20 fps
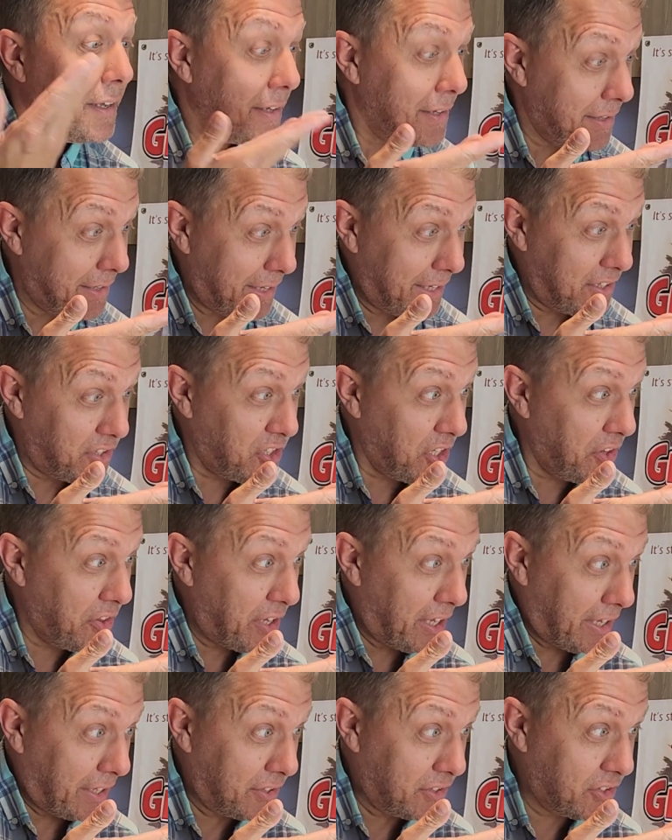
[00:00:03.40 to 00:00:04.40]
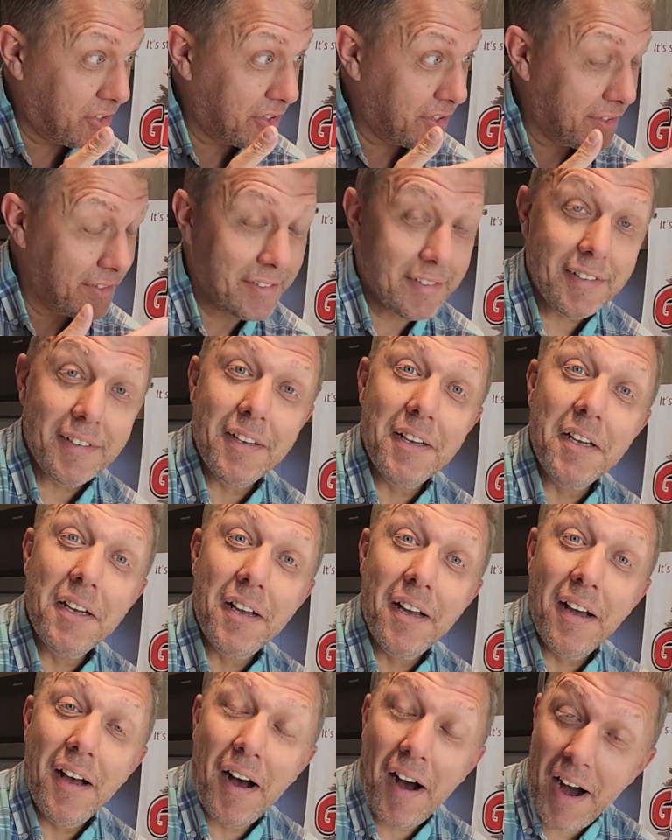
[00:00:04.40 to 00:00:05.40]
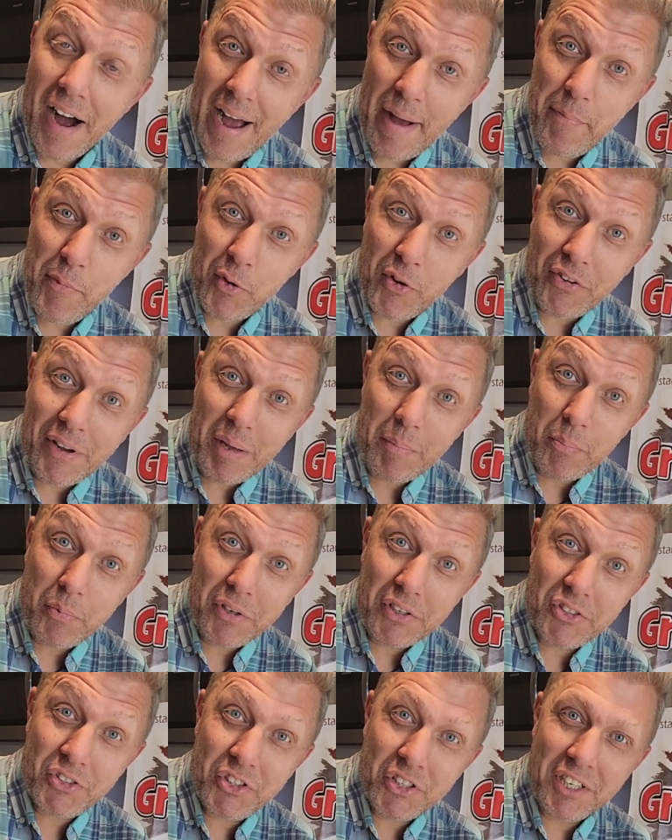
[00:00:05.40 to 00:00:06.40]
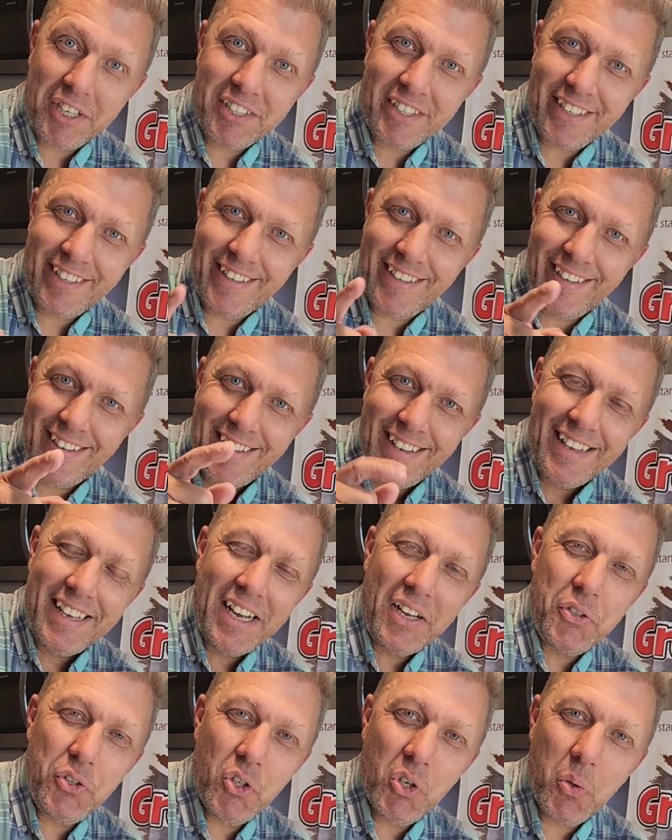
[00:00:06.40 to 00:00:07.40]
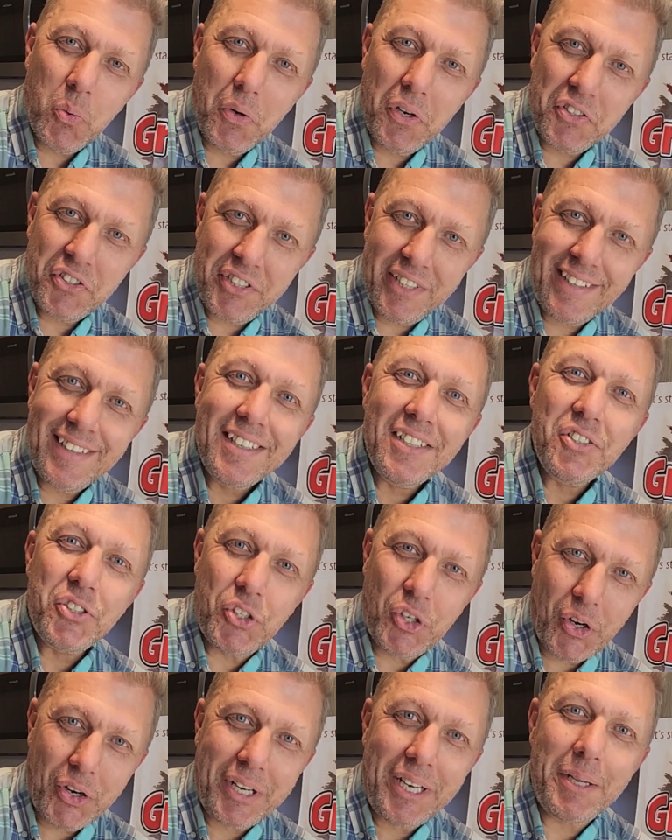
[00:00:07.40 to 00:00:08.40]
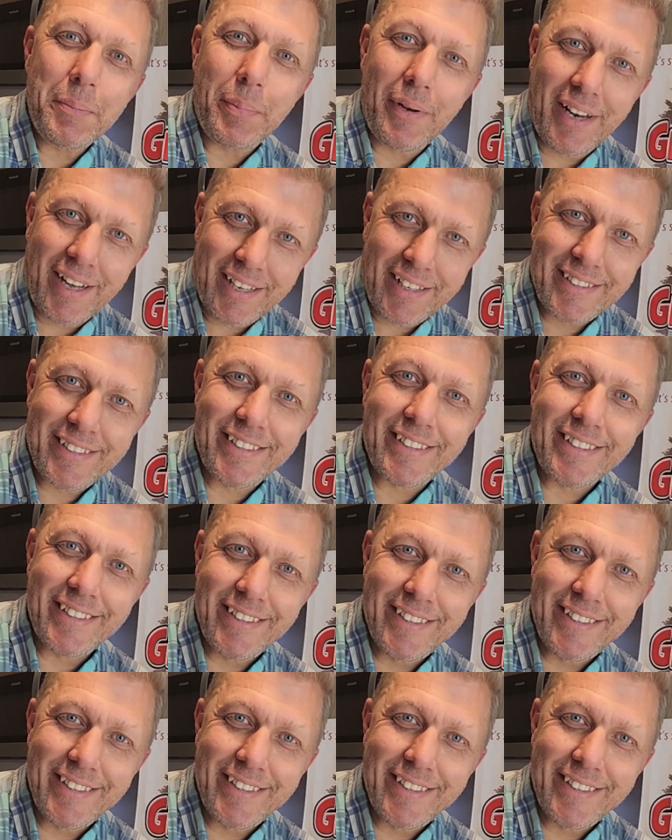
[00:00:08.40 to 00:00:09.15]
into this. I'm the Great British Chocolatier and you're watching Chocolate Plus.